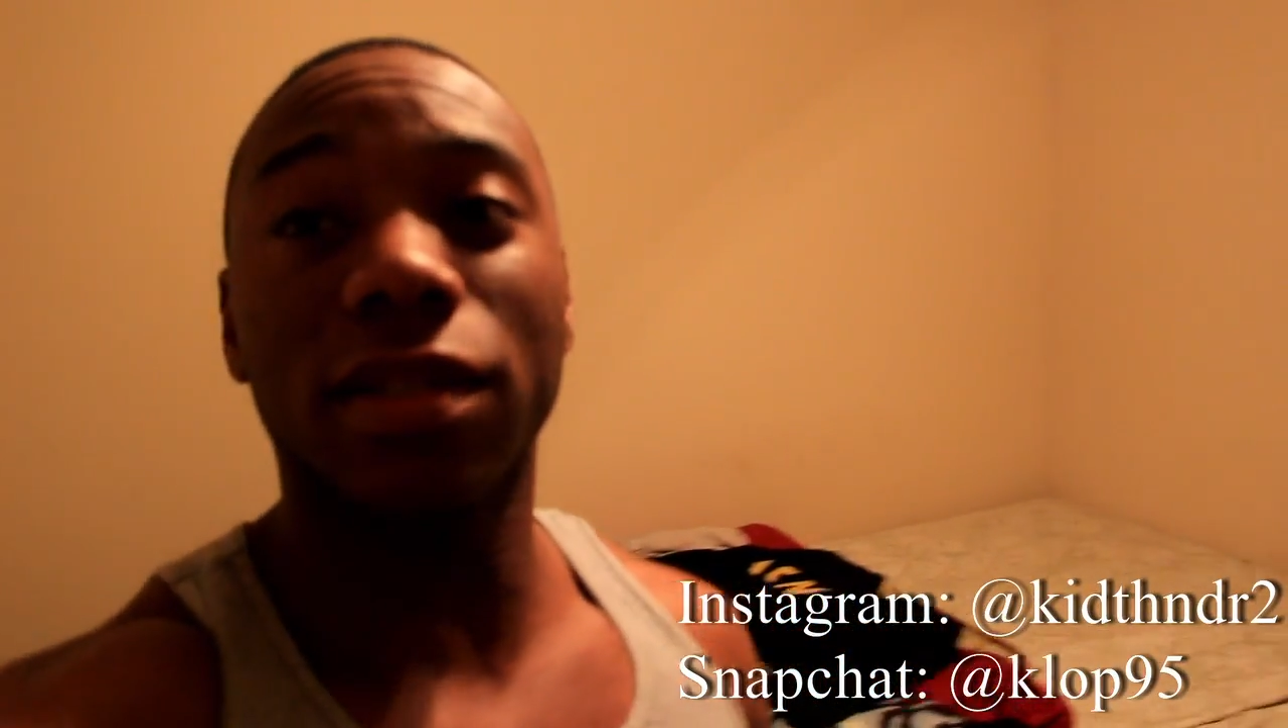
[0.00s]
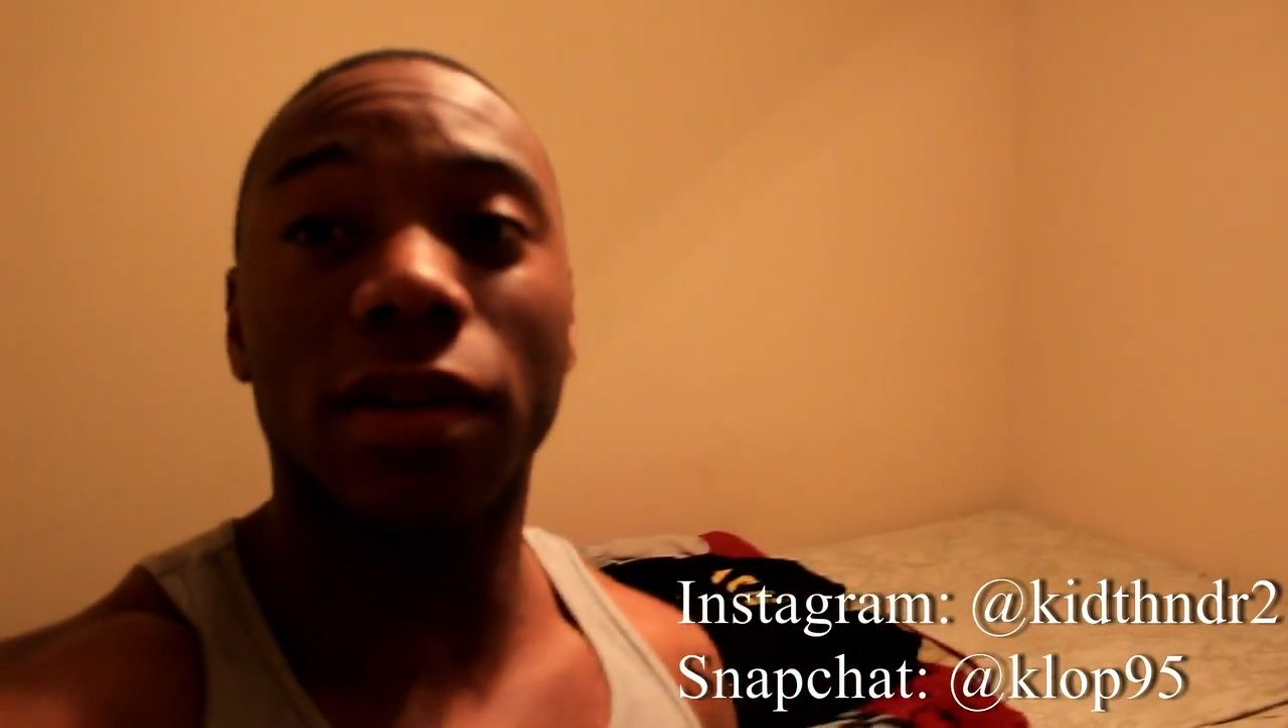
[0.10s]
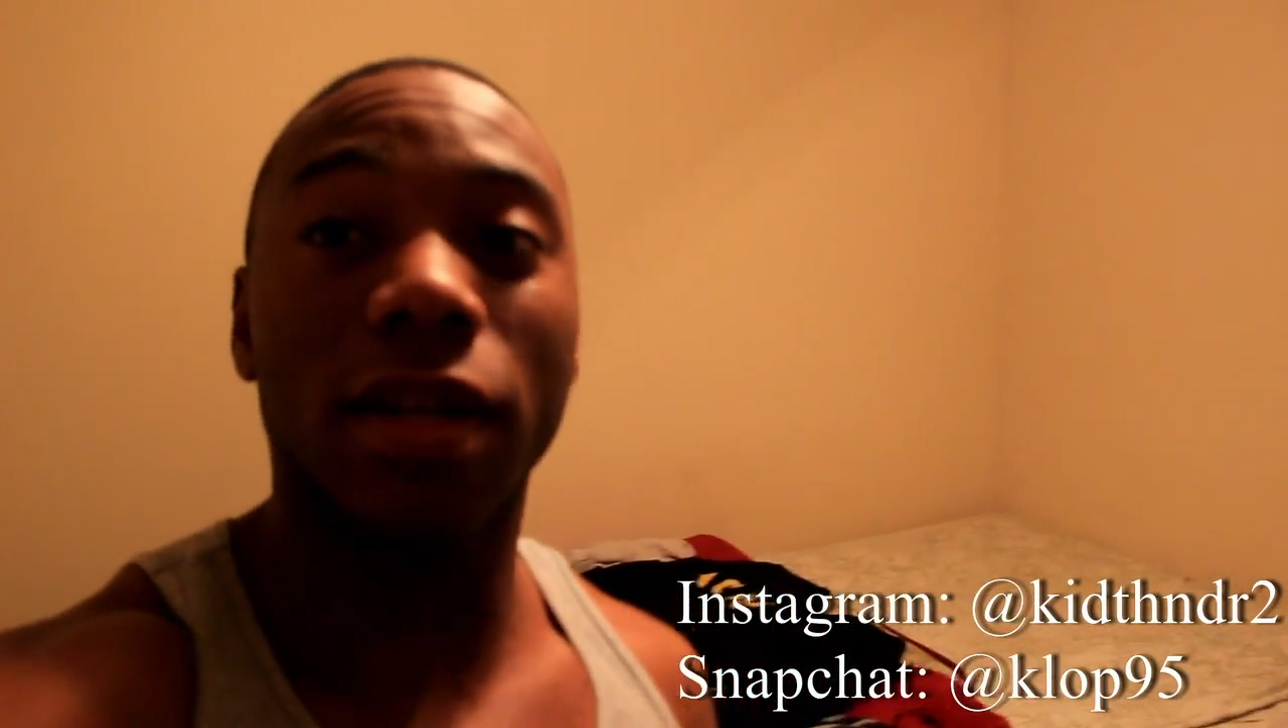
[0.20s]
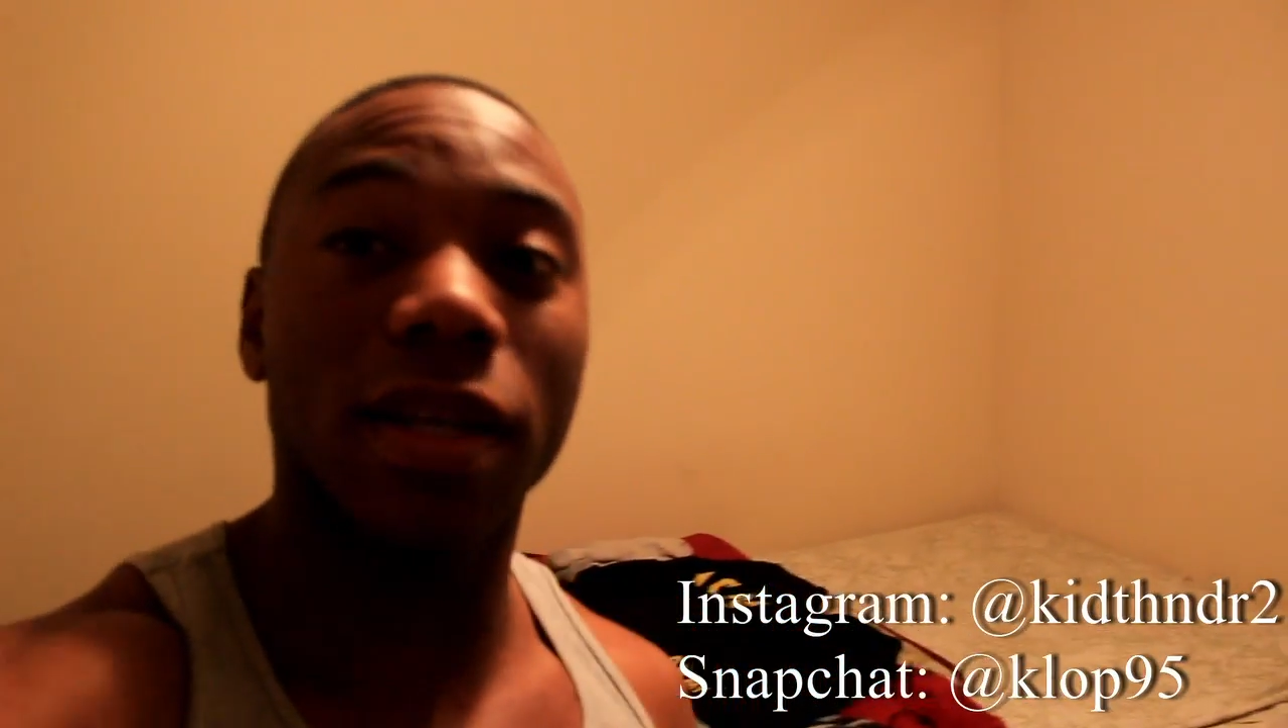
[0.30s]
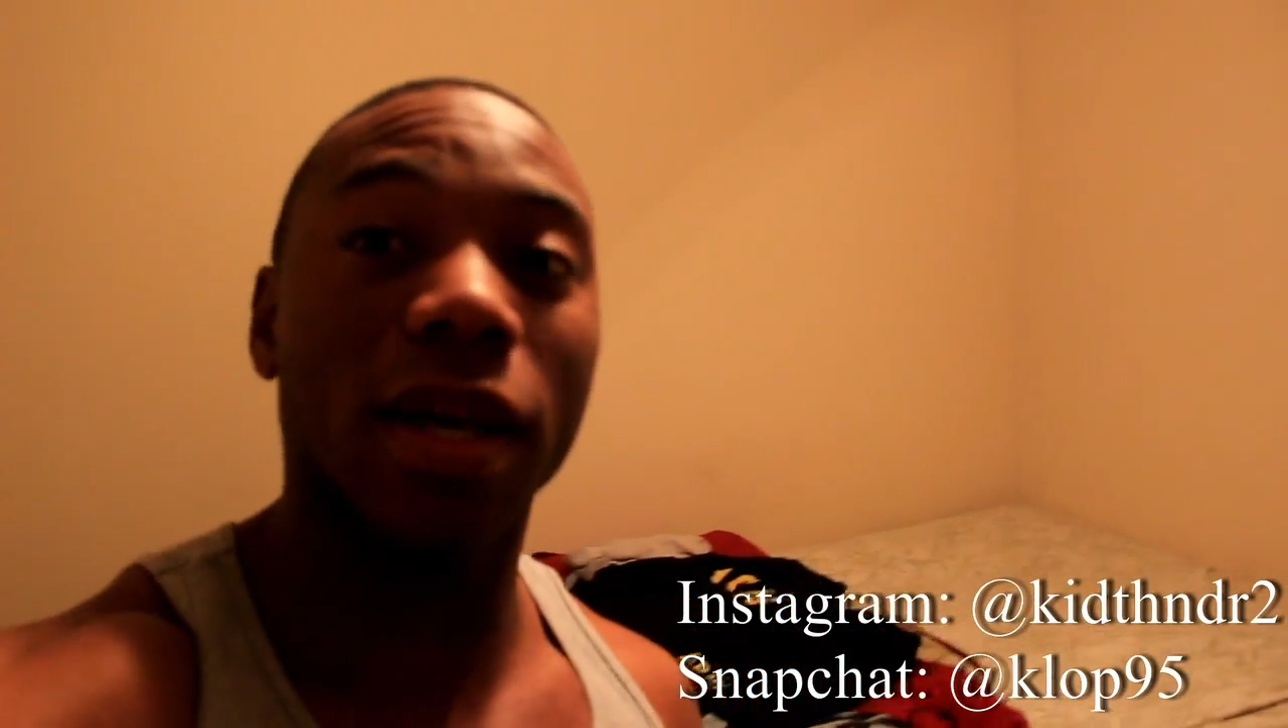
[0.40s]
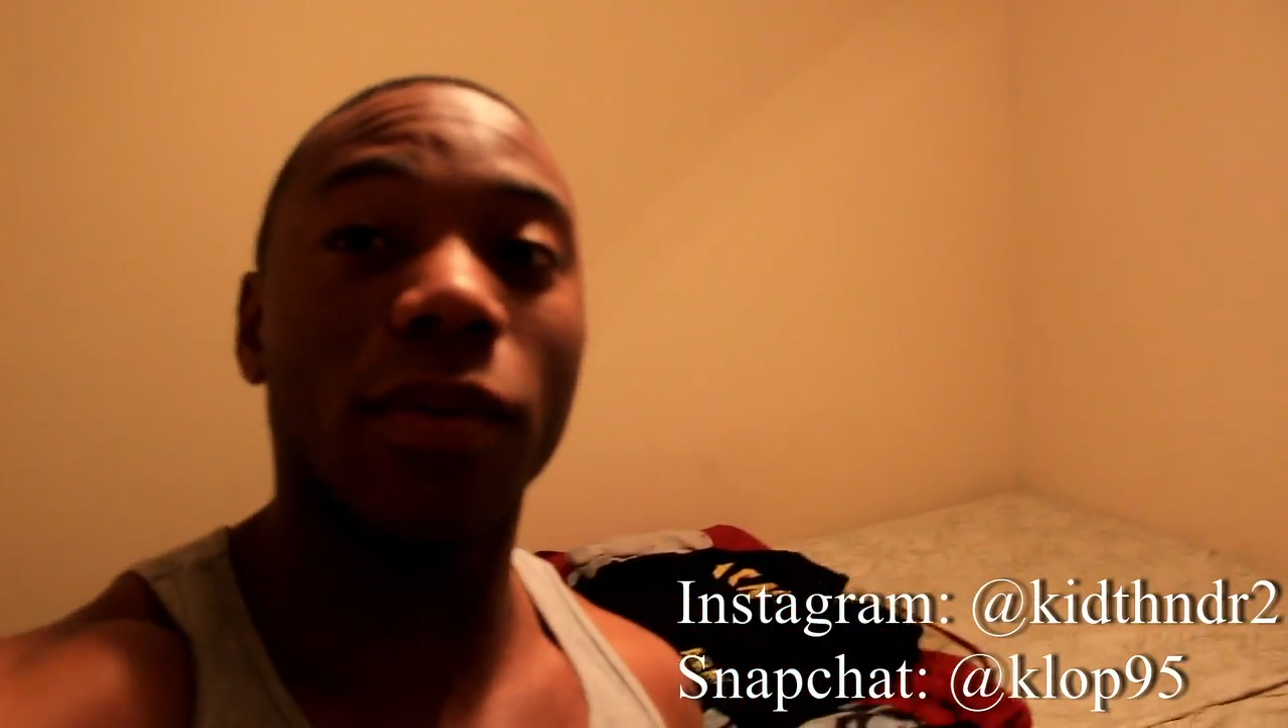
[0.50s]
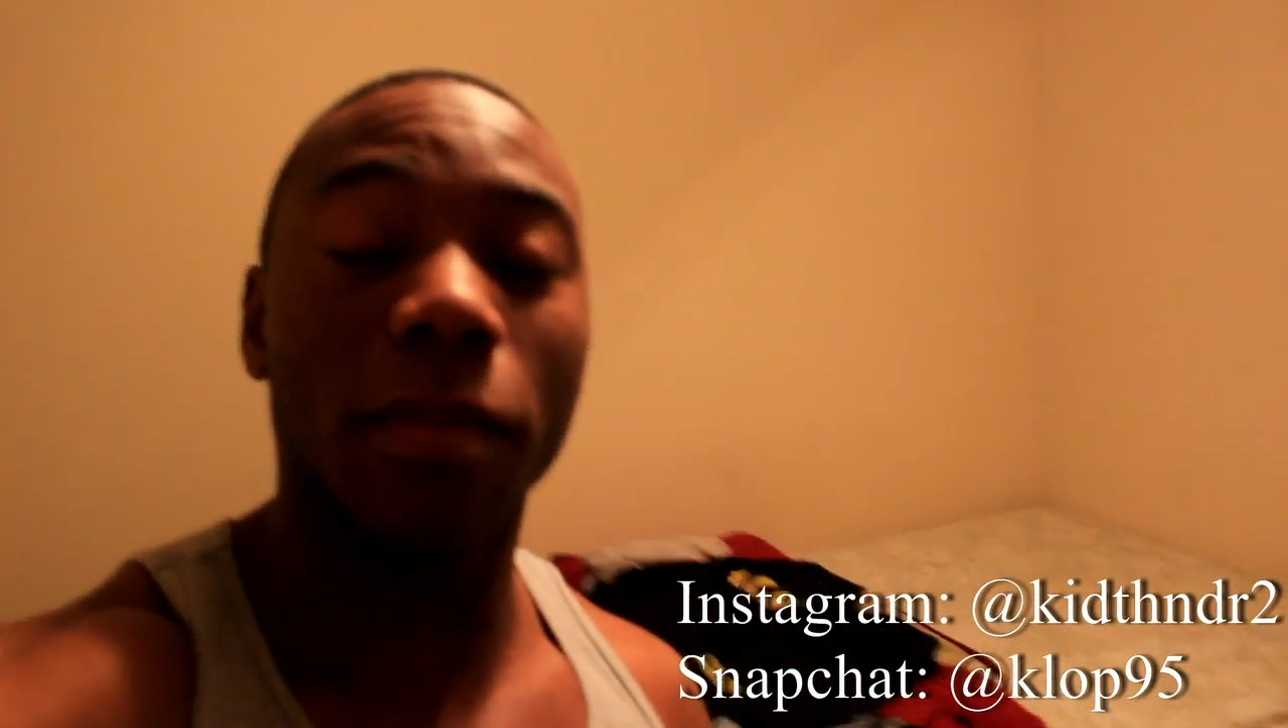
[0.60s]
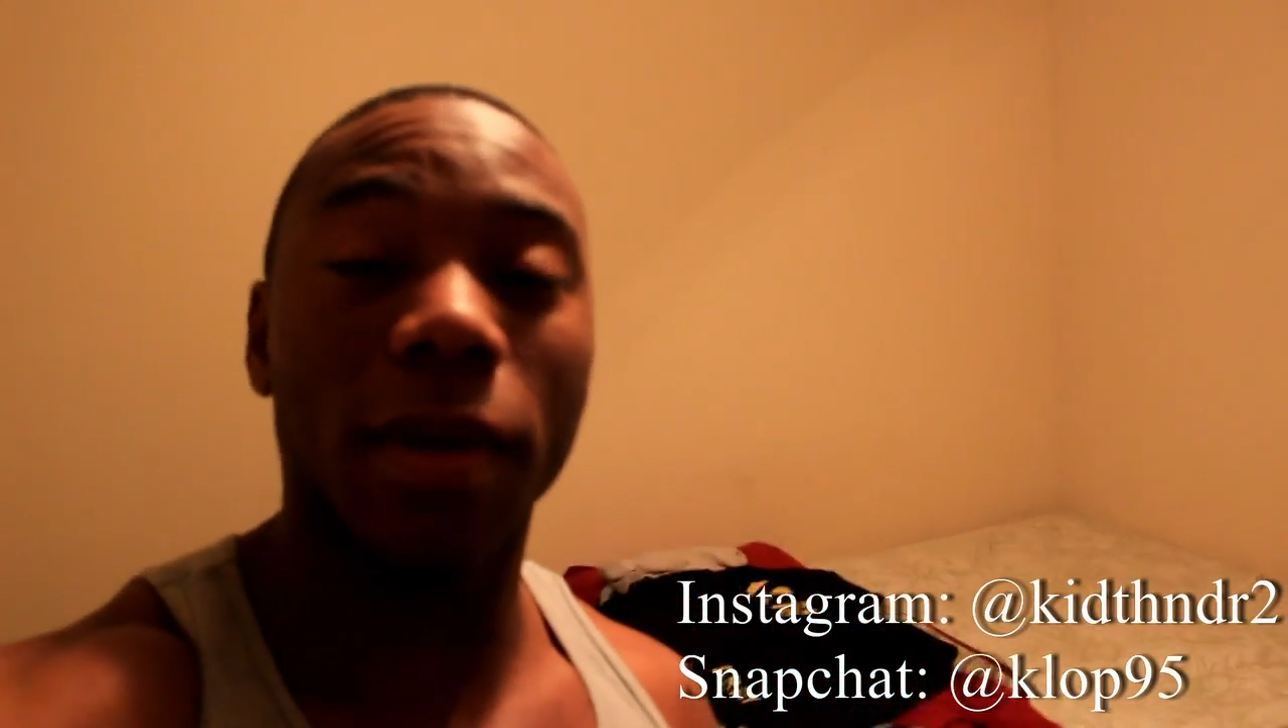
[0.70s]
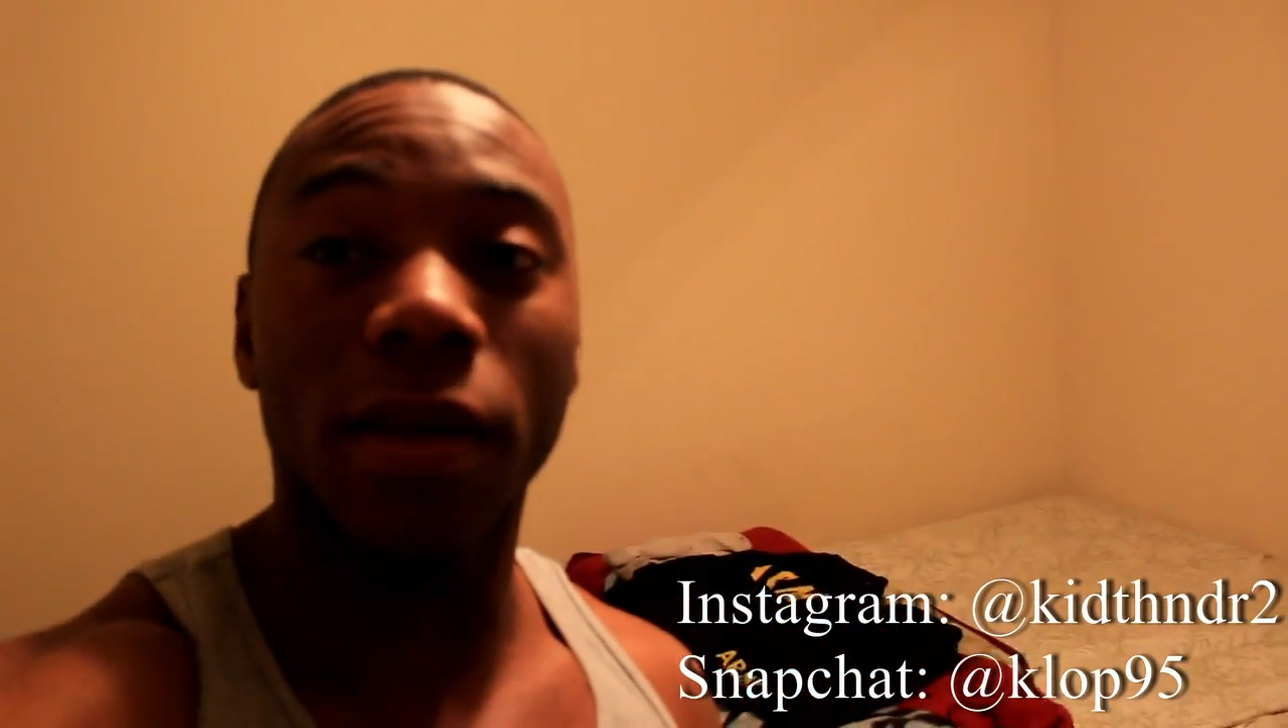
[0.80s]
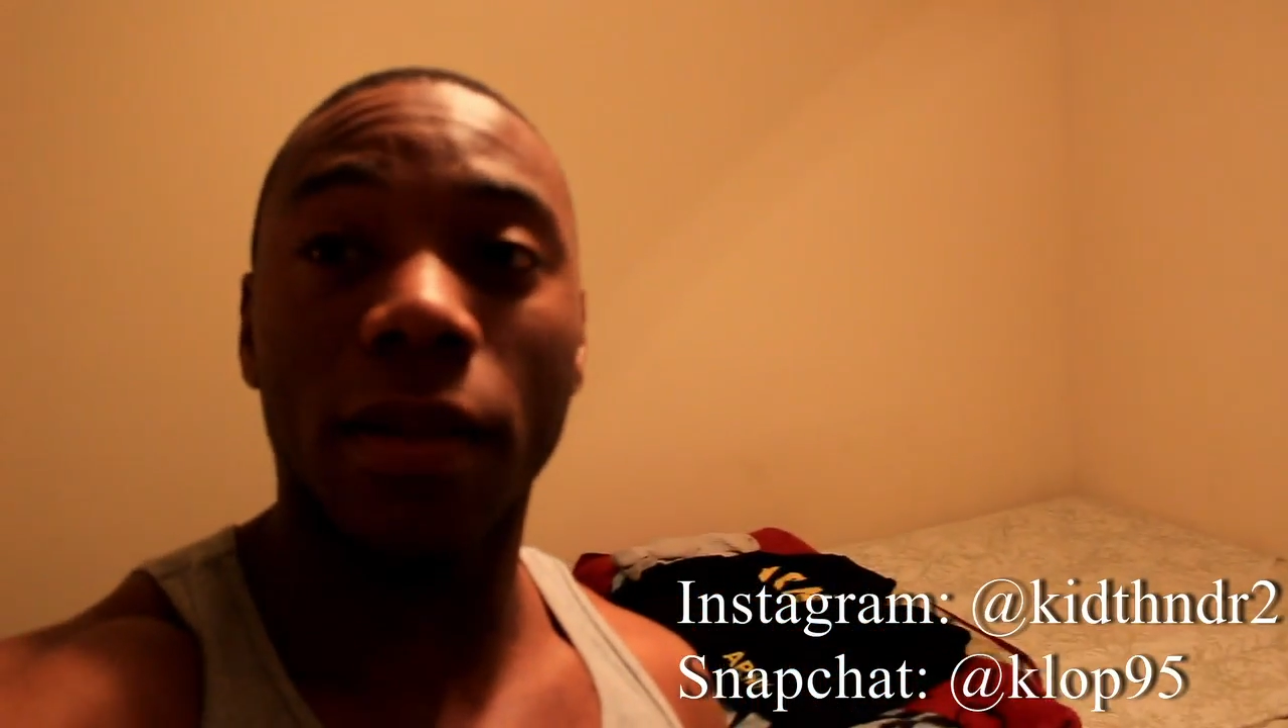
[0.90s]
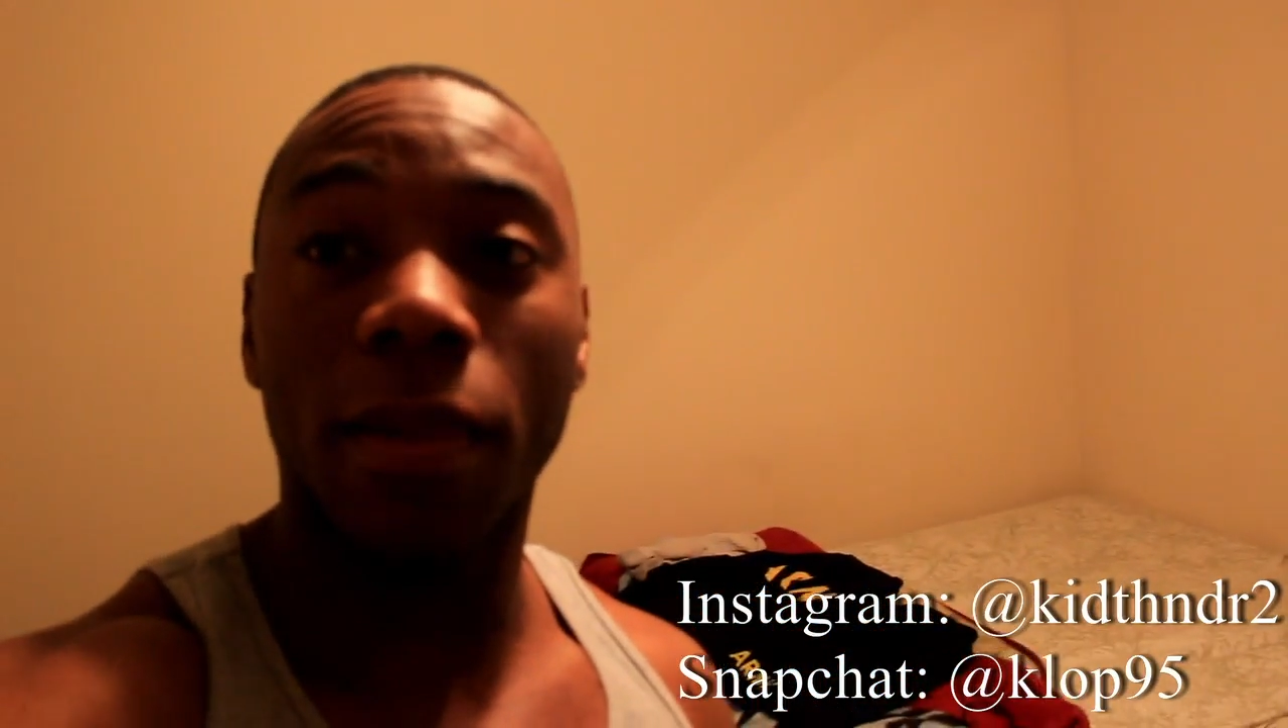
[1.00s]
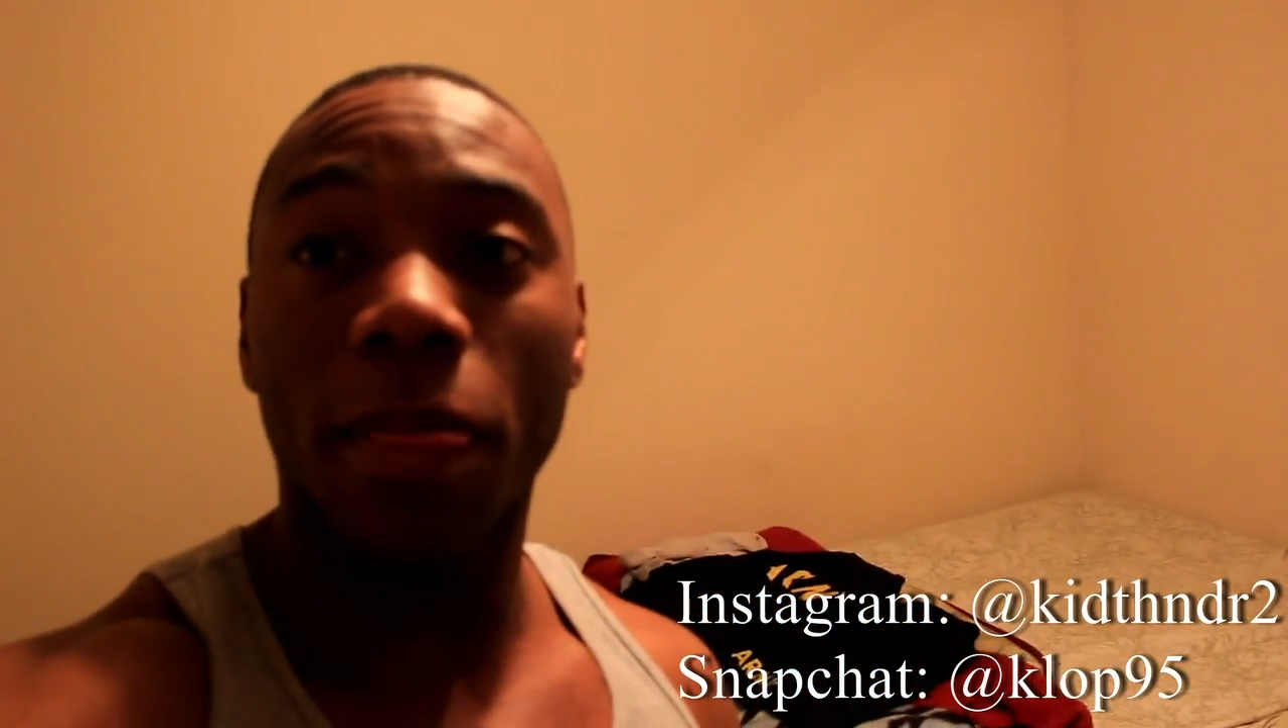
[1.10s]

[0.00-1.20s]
on a day with me.